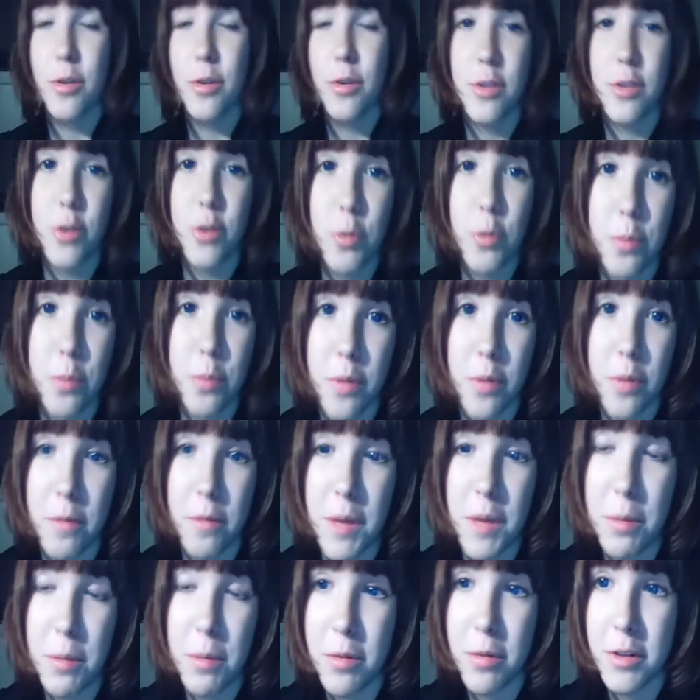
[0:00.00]
group of
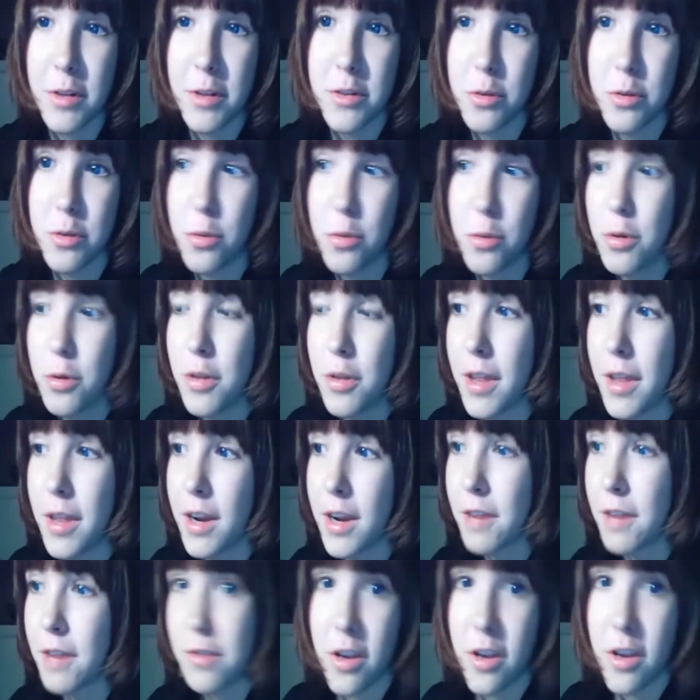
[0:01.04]
people at school that I
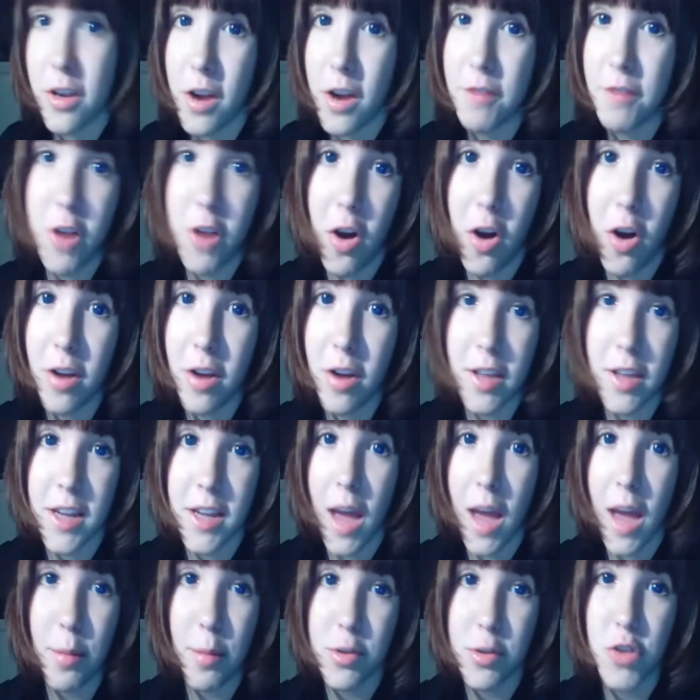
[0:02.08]
taught,
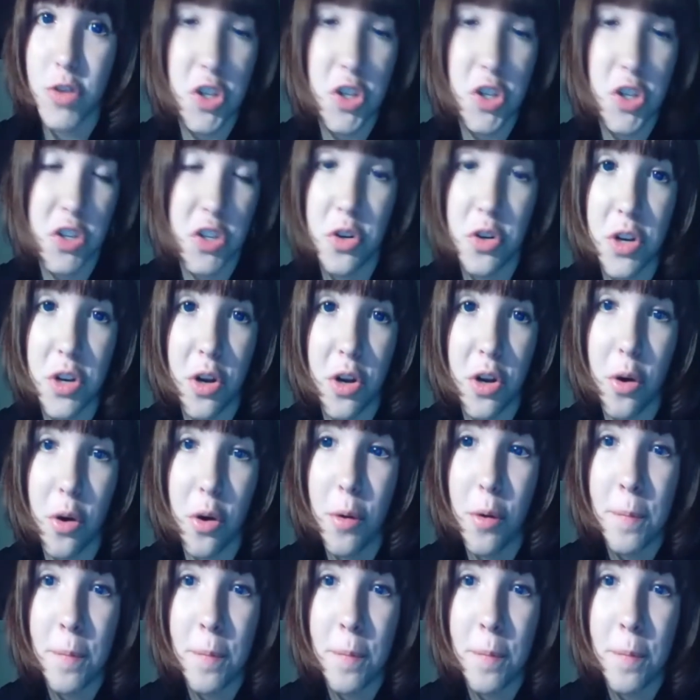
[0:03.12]
chemistry to,